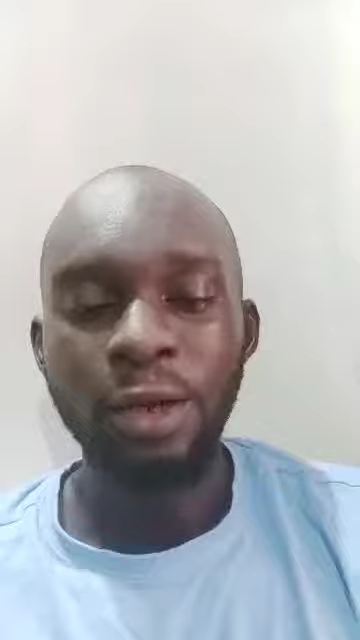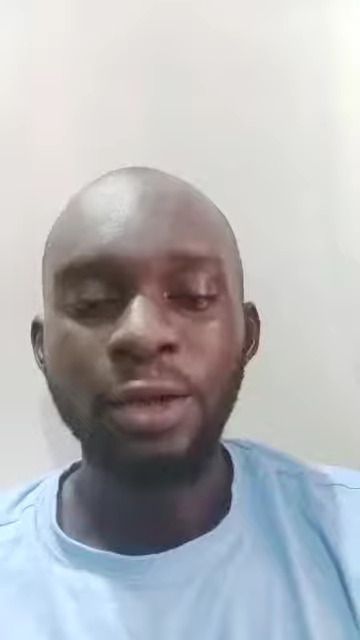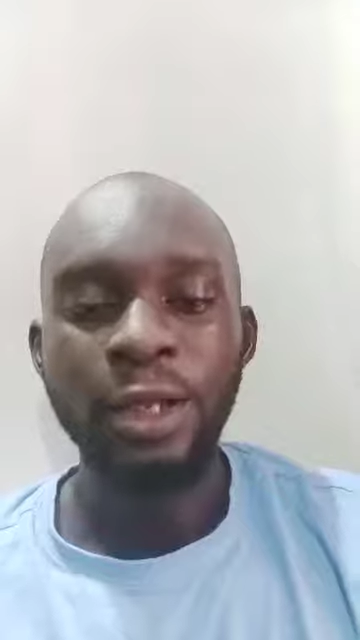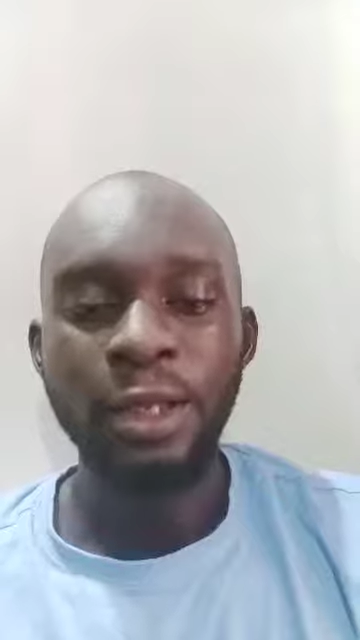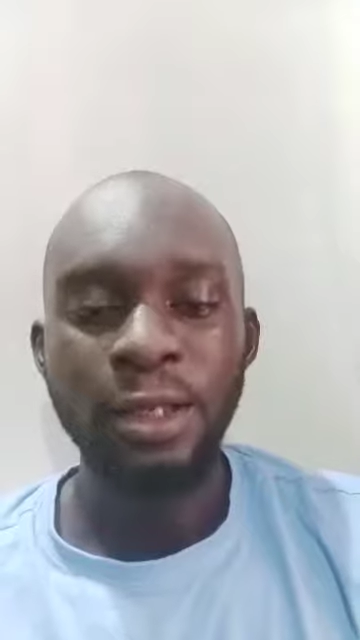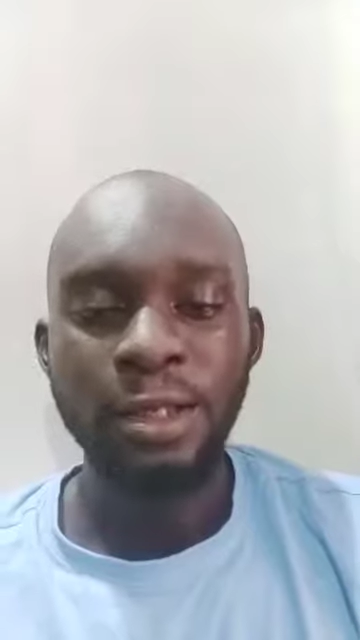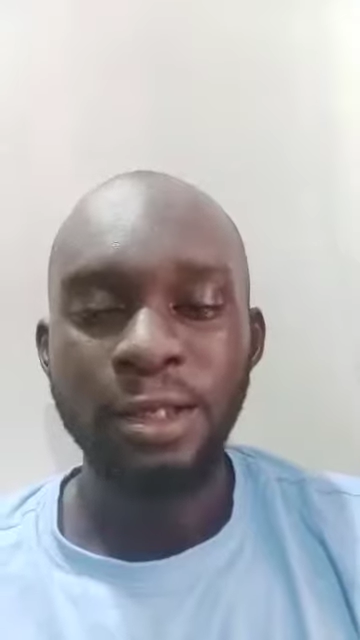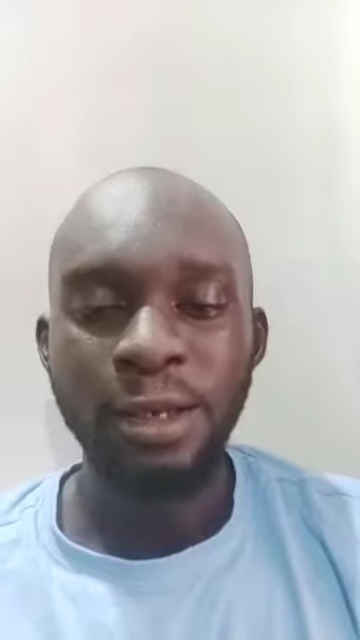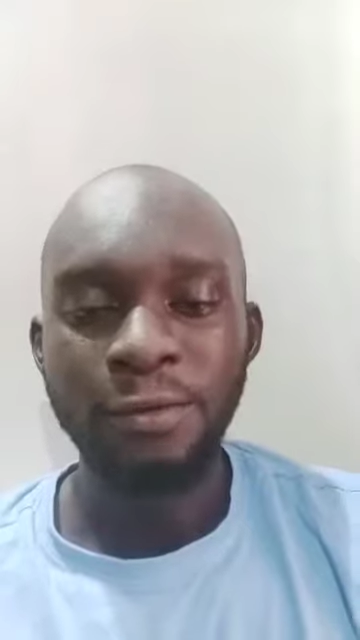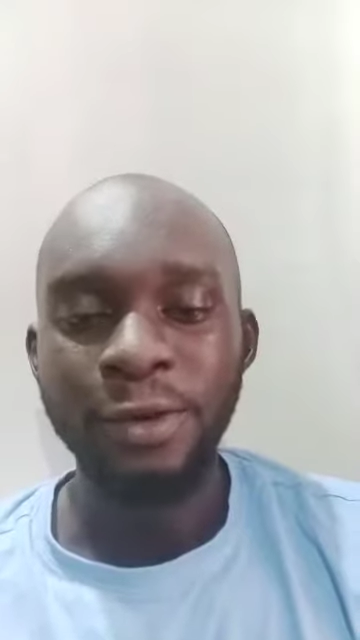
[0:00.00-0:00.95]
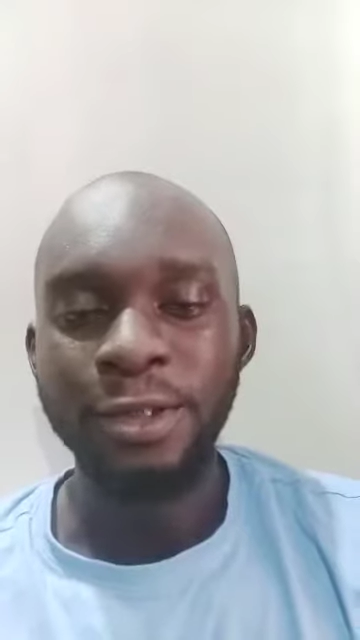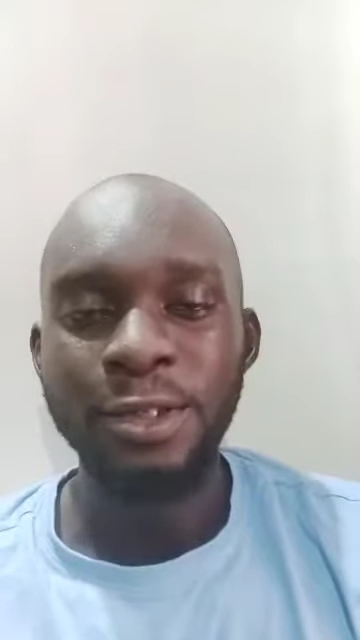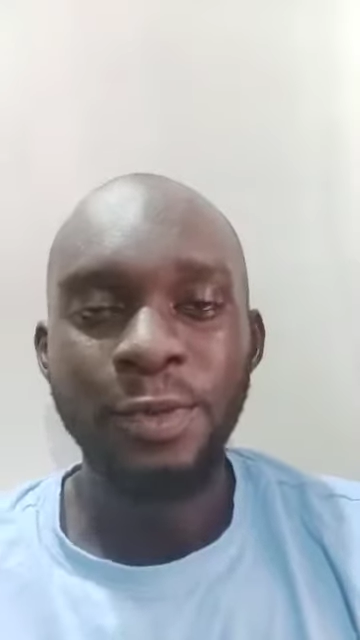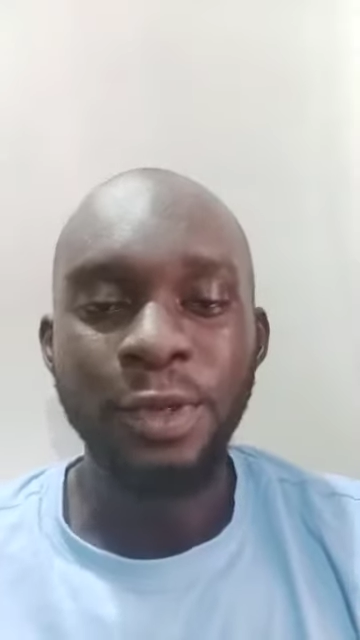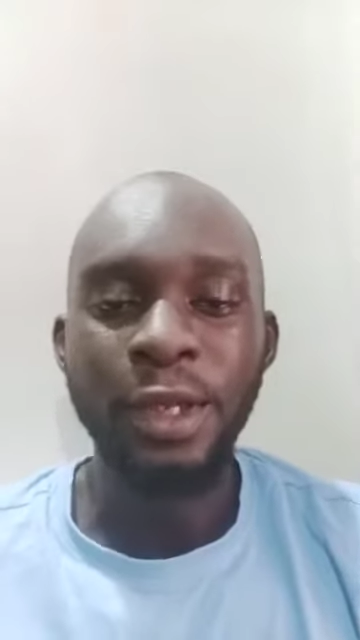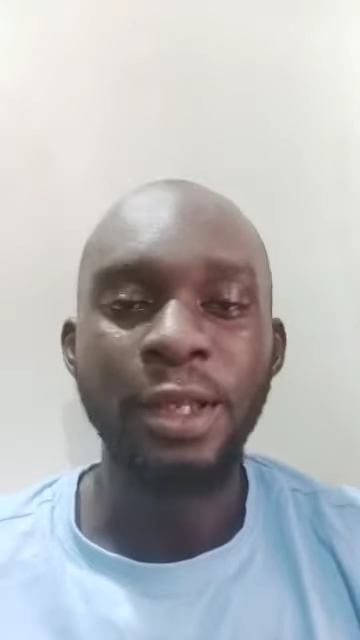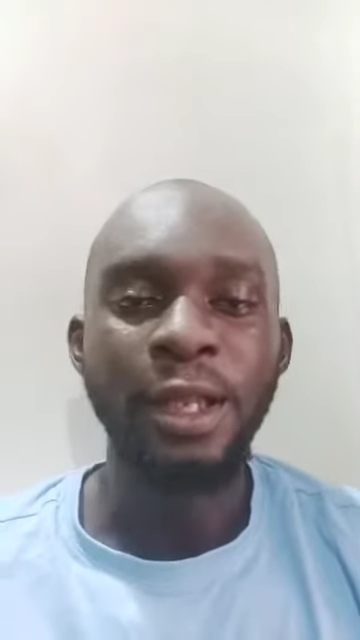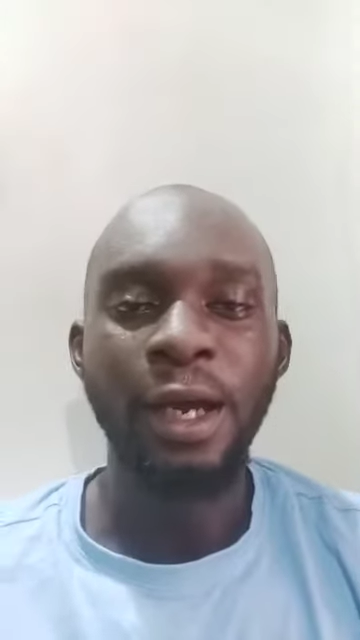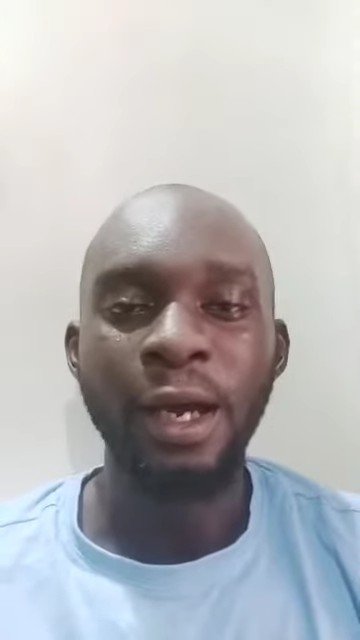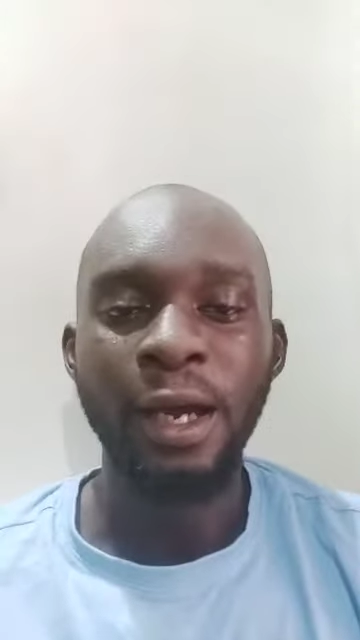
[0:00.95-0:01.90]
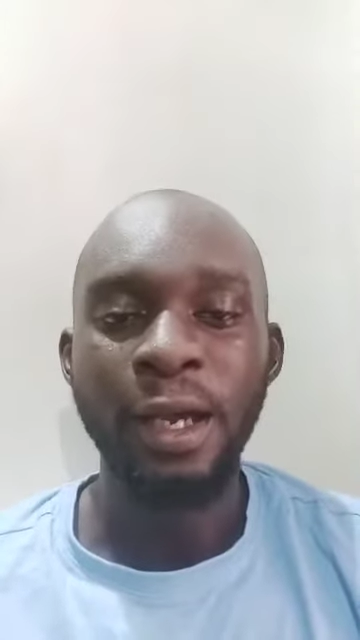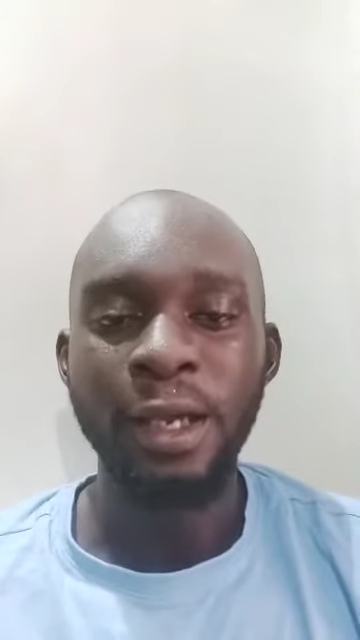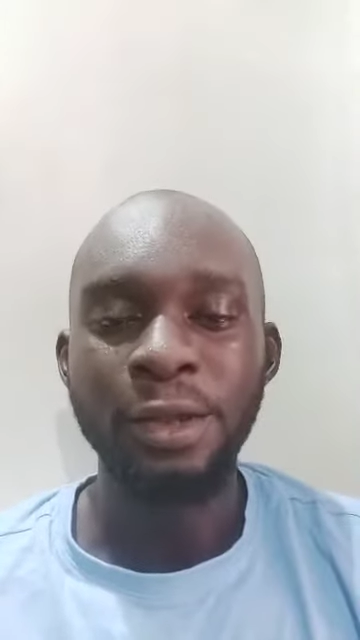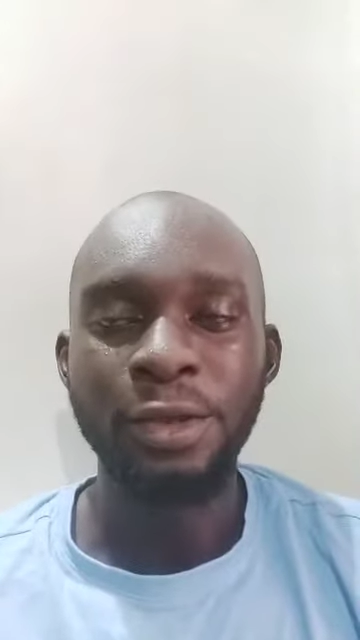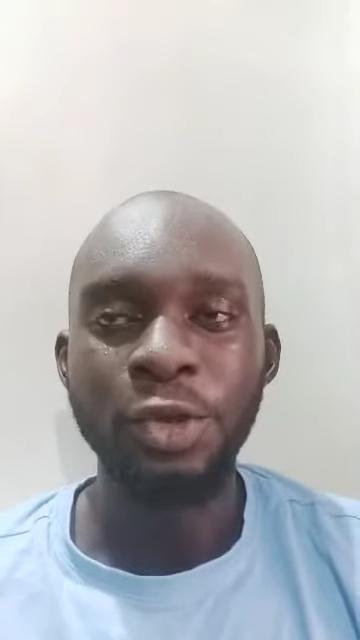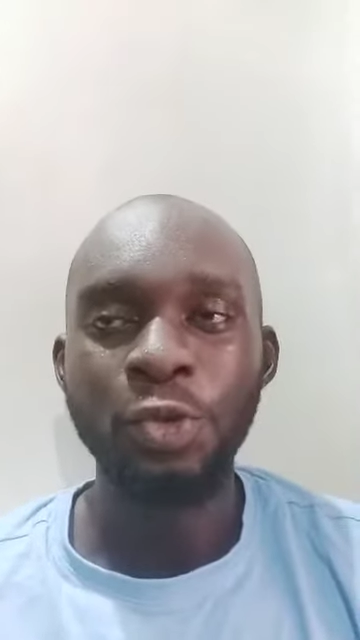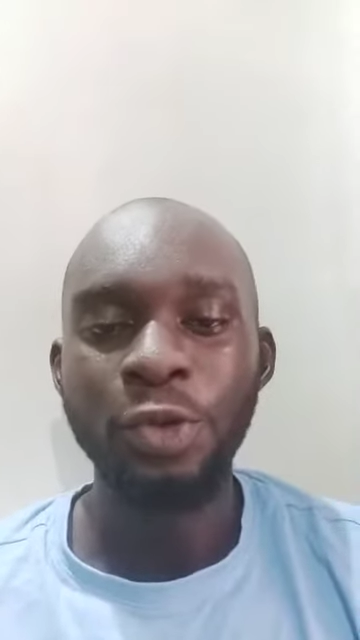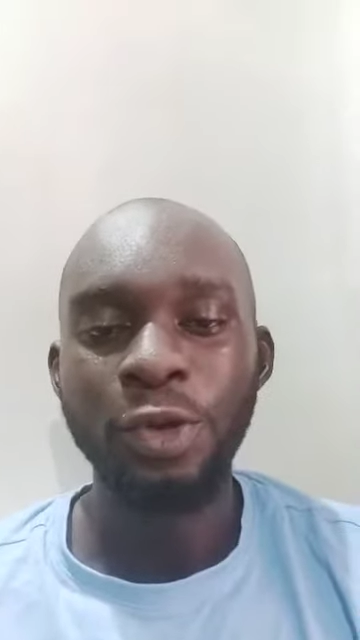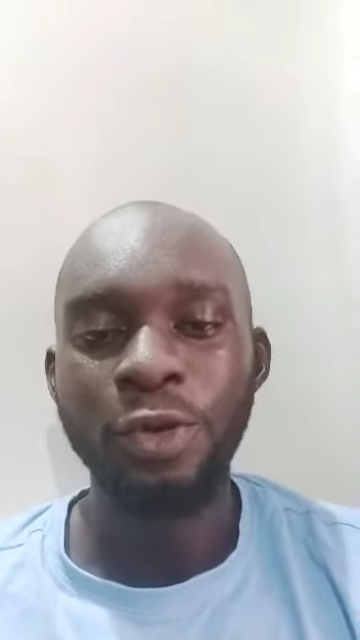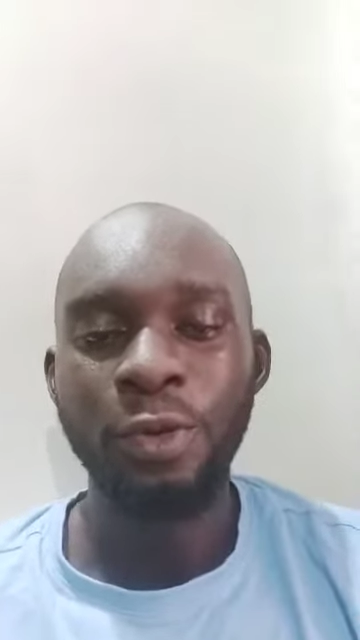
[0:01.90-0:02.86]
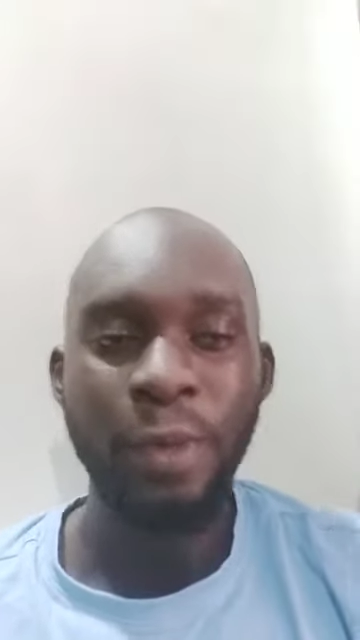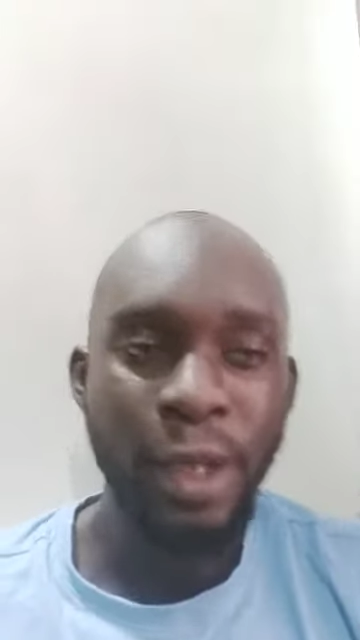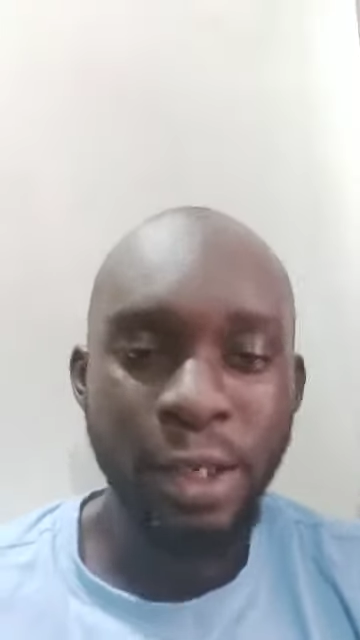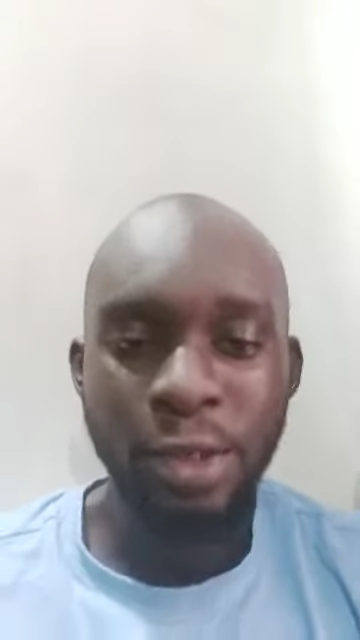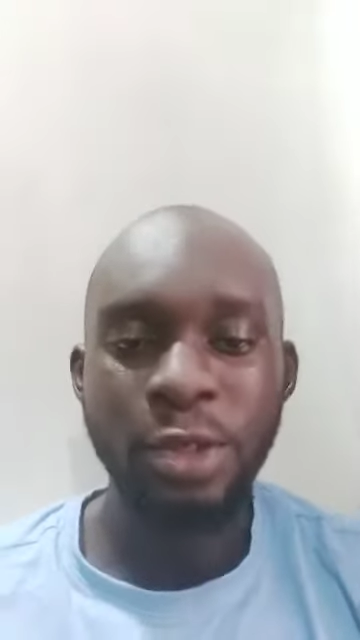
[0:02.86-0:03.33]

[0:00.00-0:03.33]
Hello, this is Alfred speaking. I just want to comment,